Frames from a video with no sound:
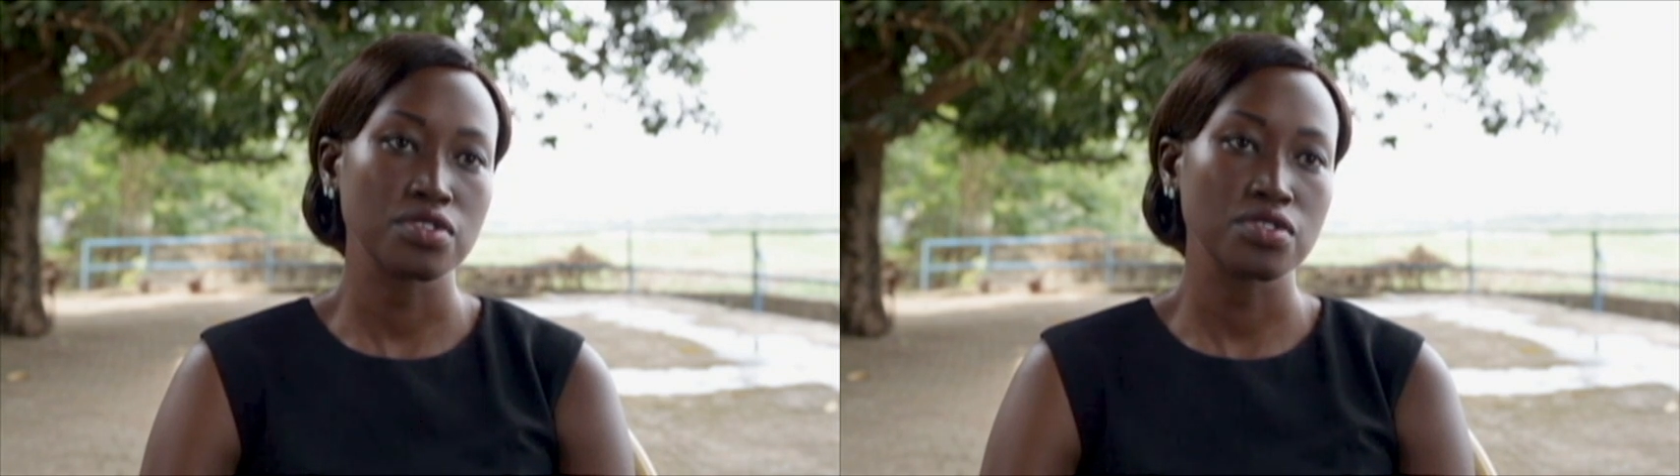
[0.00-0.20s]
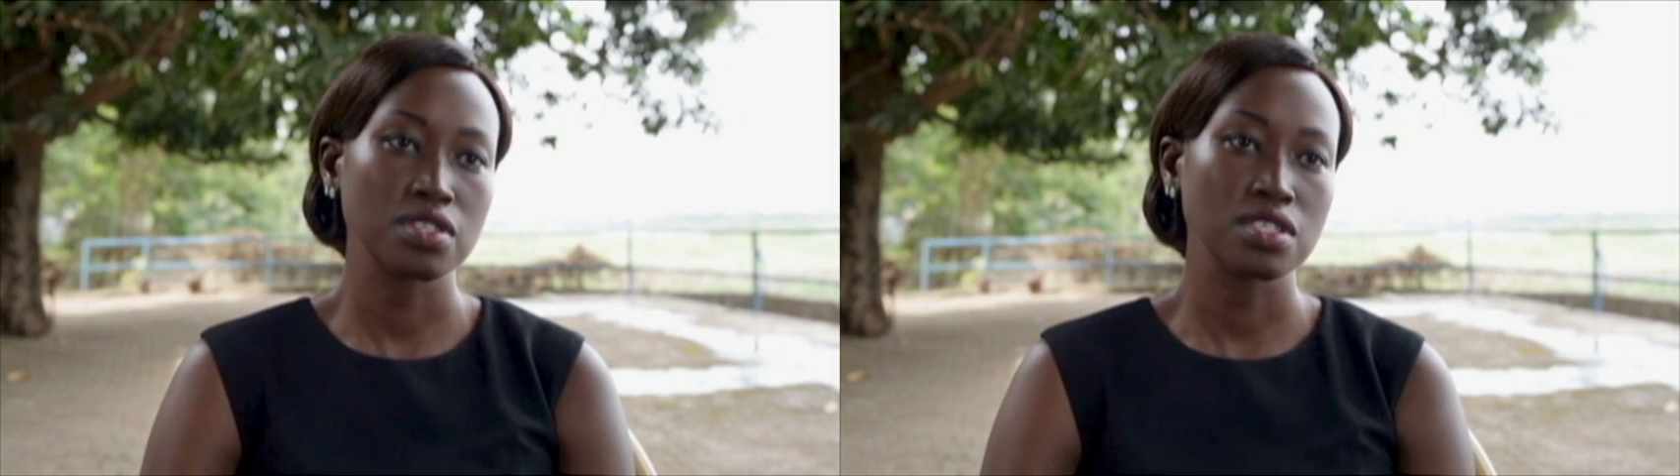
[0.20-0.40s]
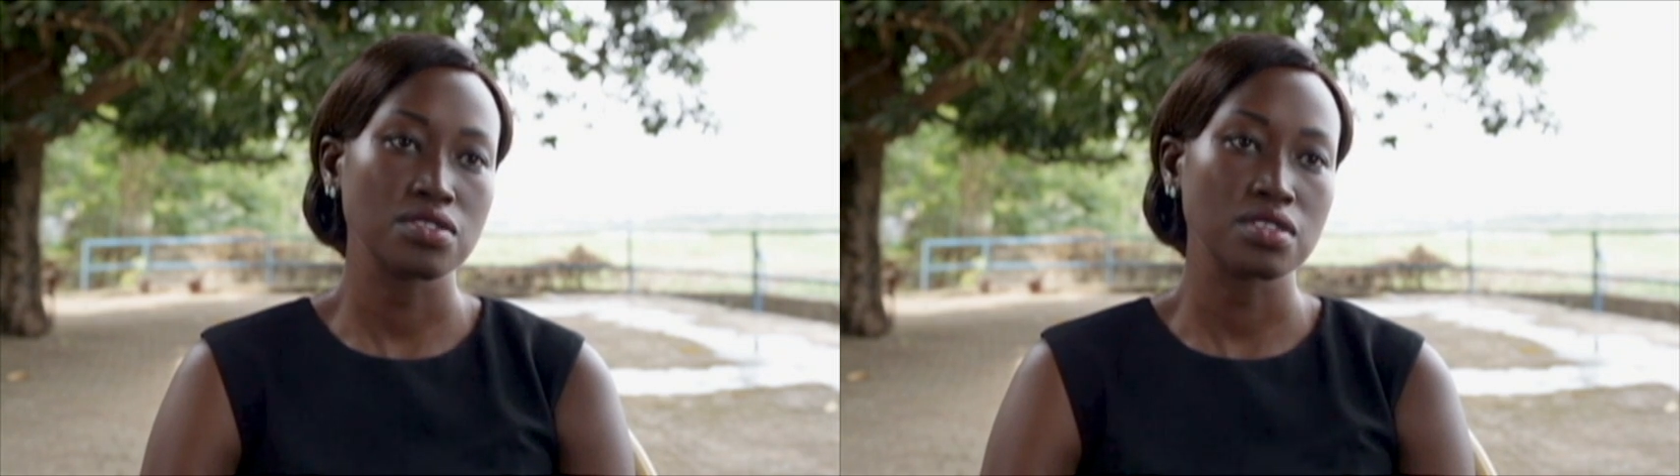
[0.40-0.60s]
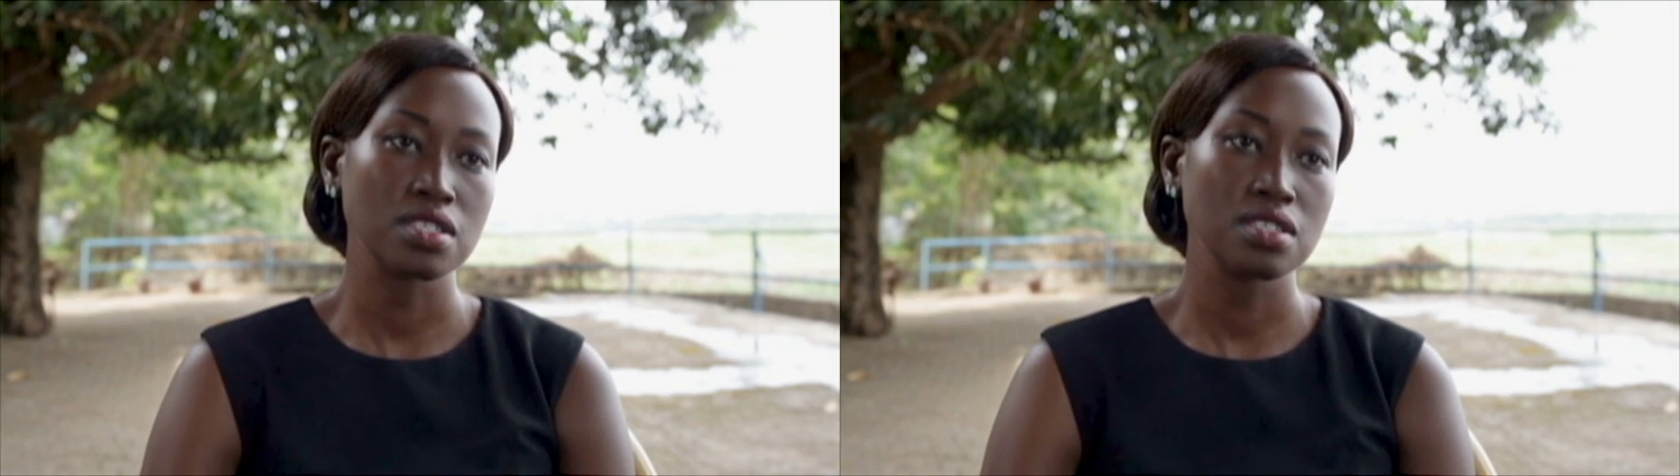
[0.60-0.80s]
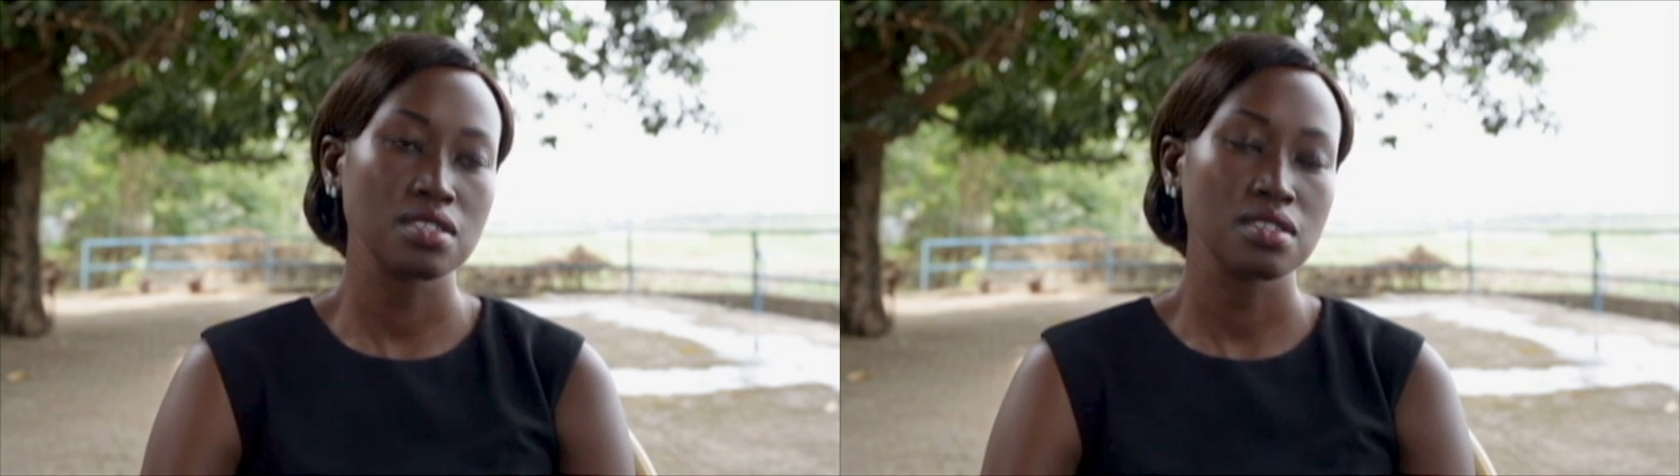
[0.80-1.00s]
for students to
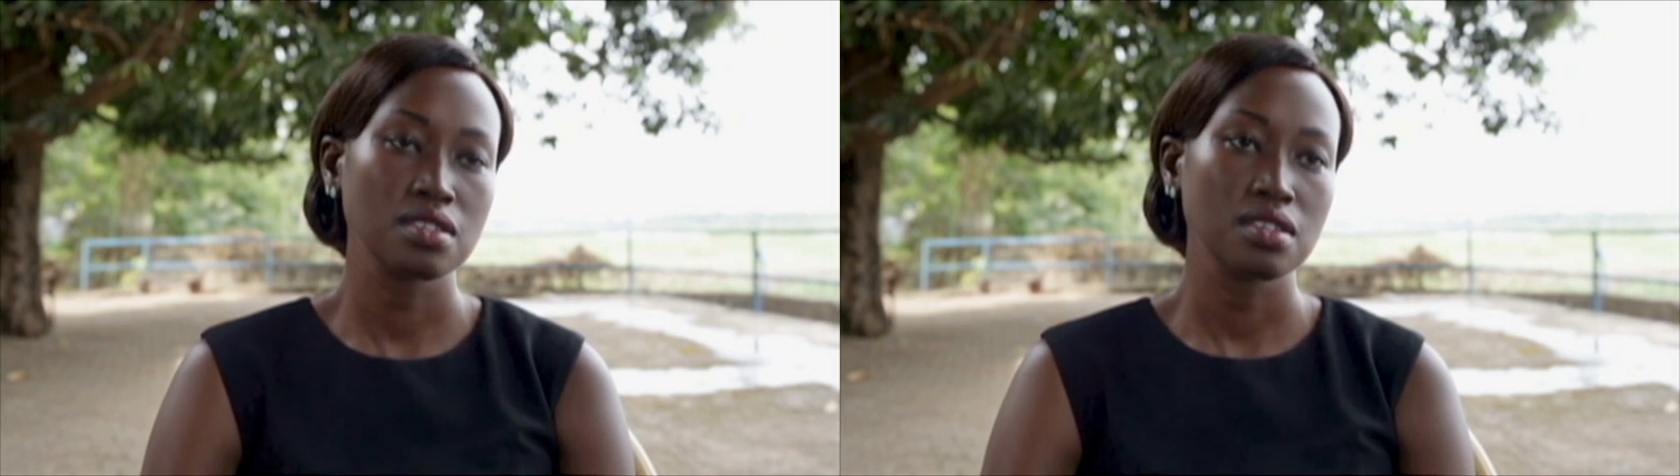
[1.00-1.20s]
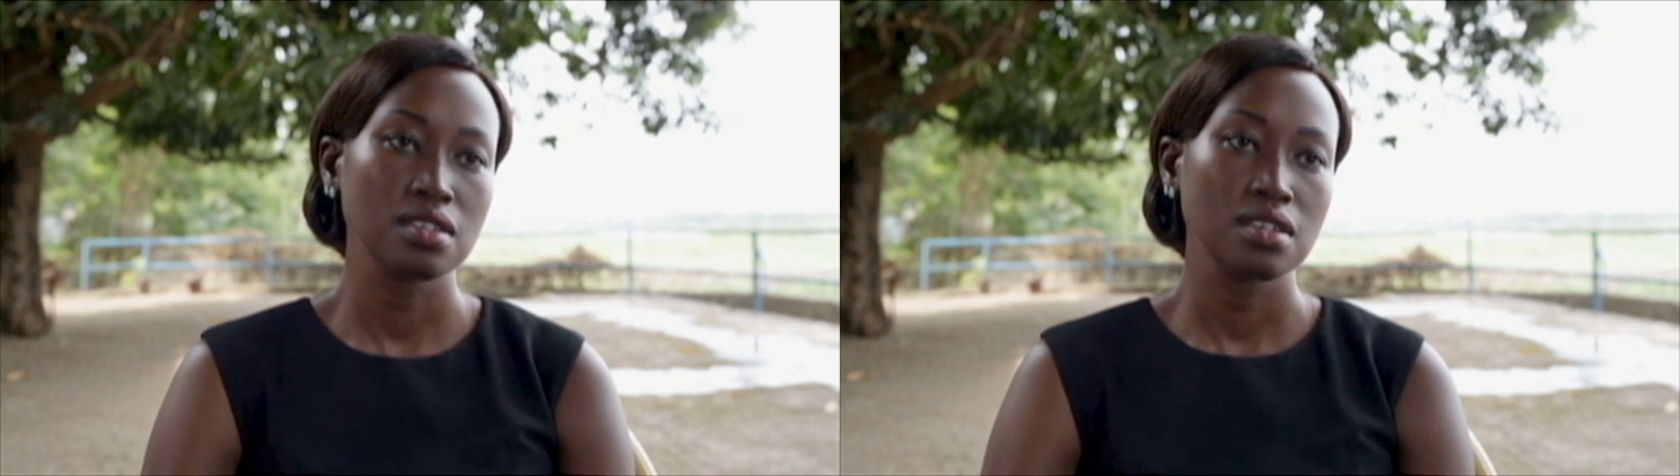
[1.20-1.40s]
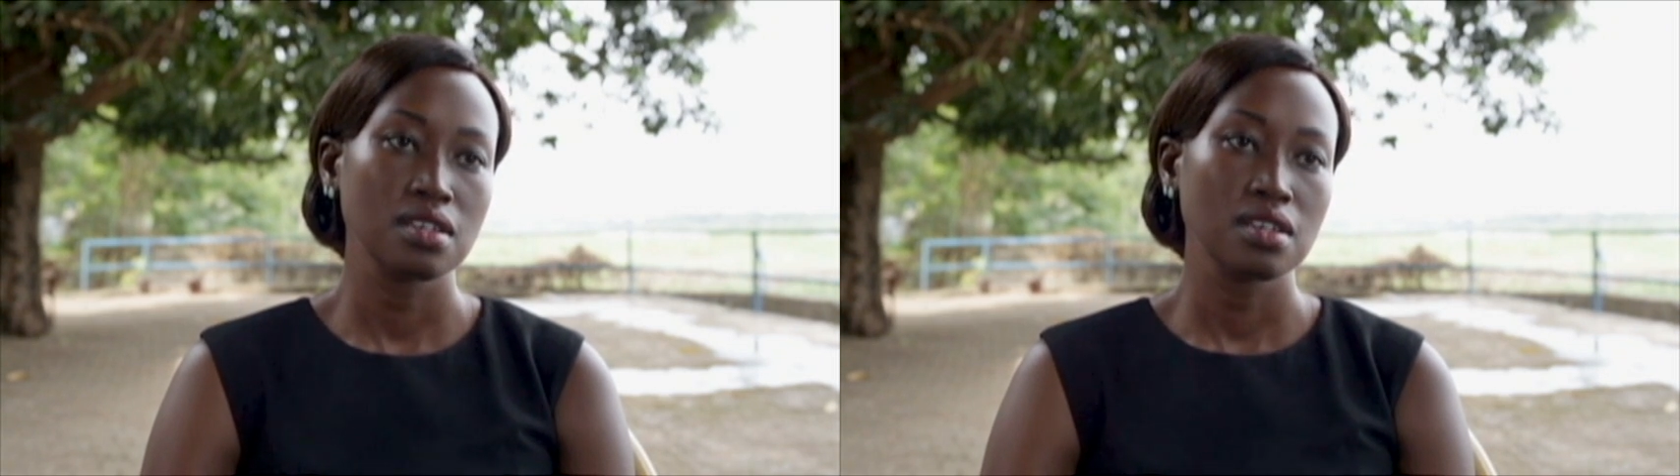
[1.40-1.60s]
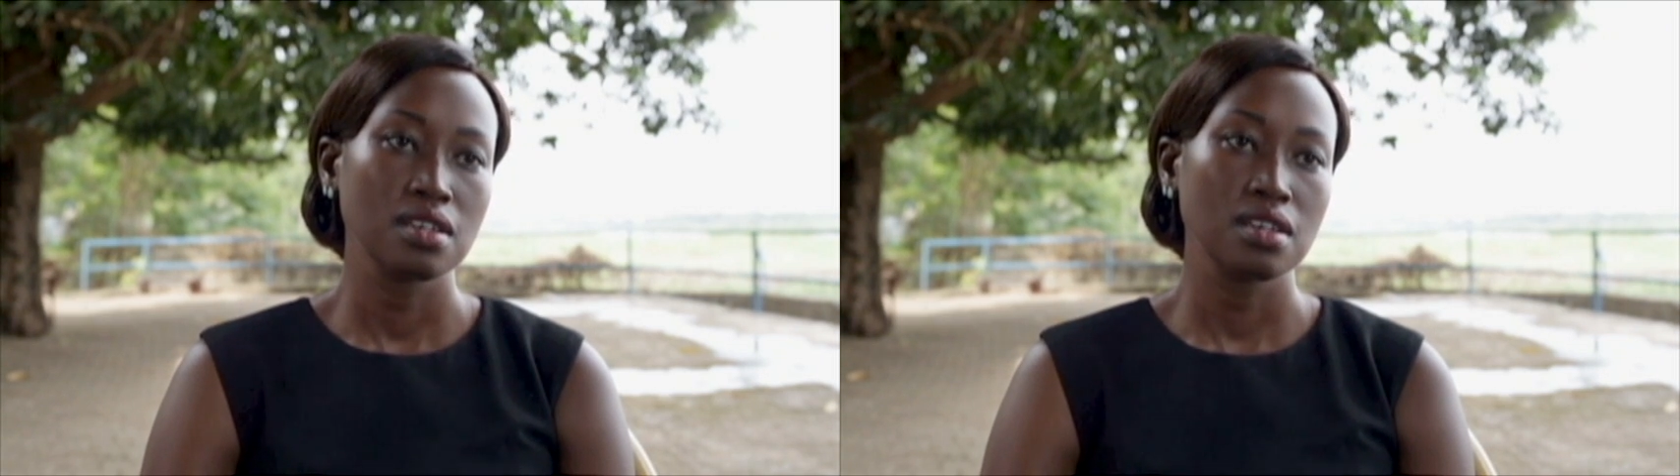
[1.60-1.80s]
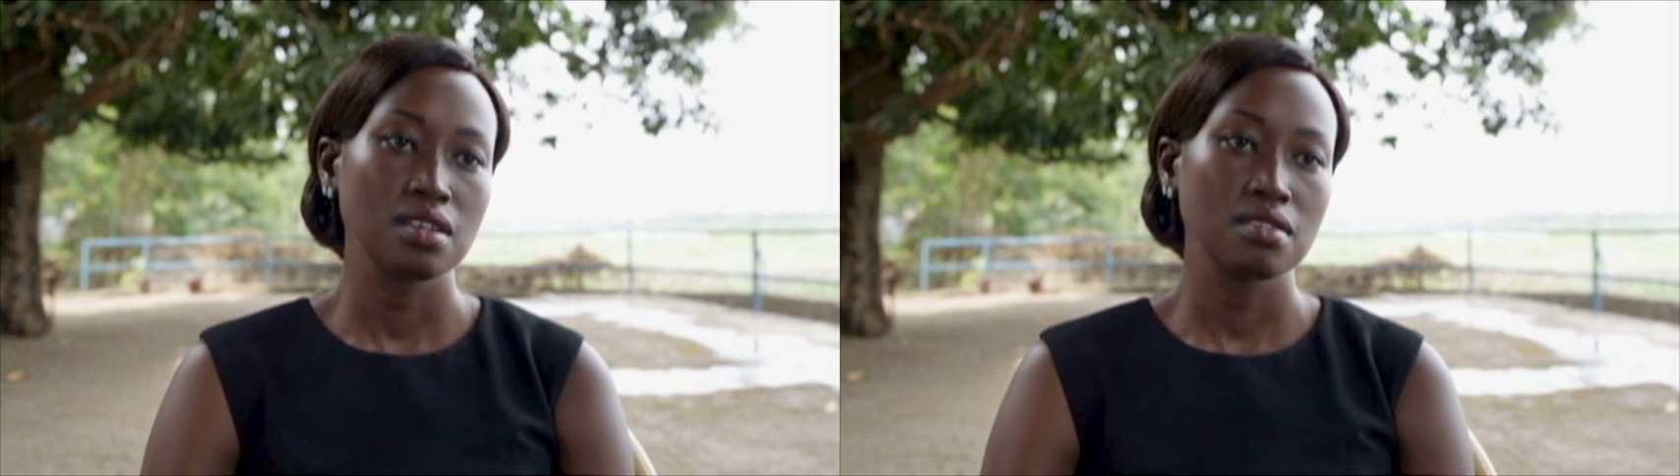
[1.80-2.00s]
read.
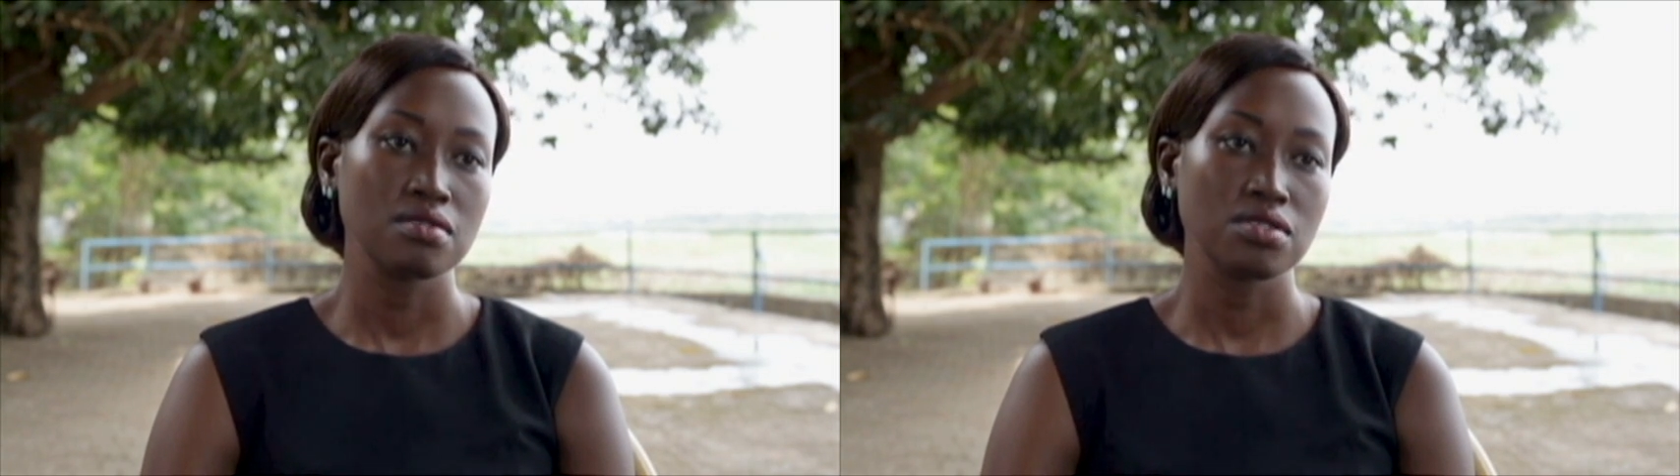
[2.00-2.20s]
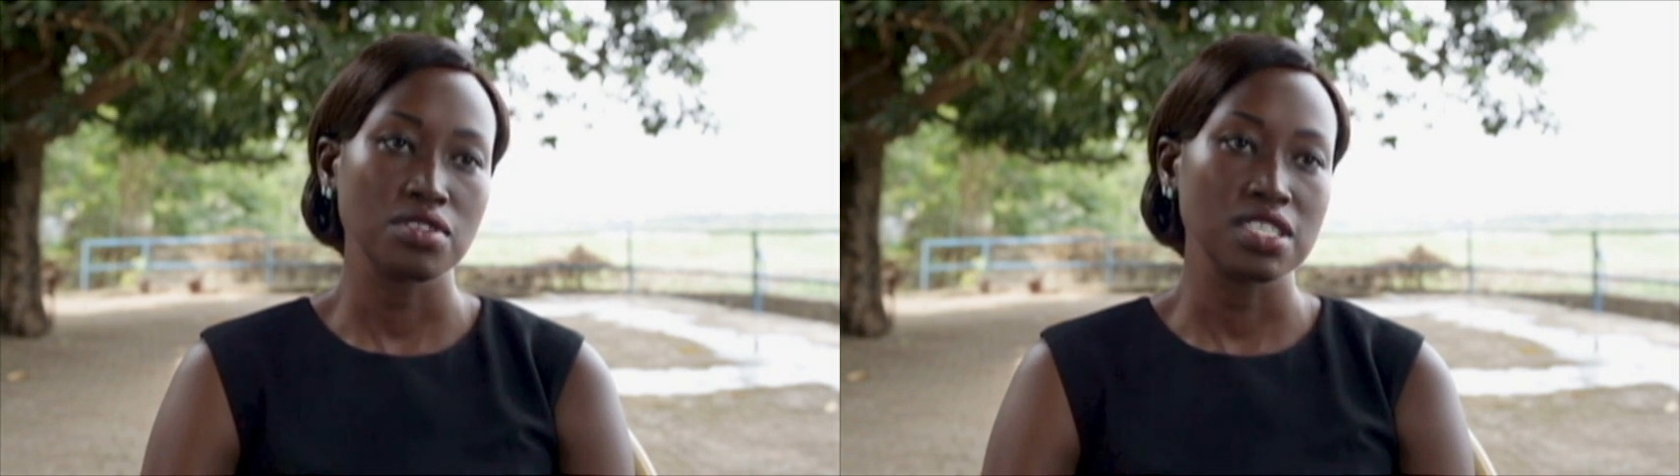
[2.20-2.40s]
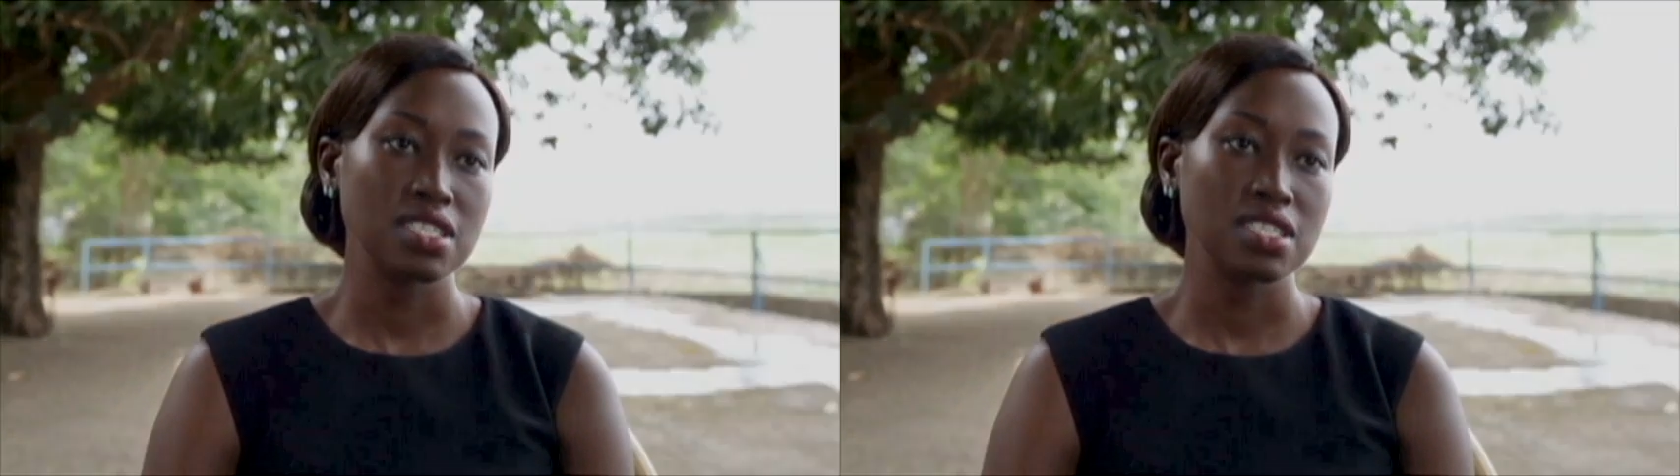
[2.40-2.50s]
There's no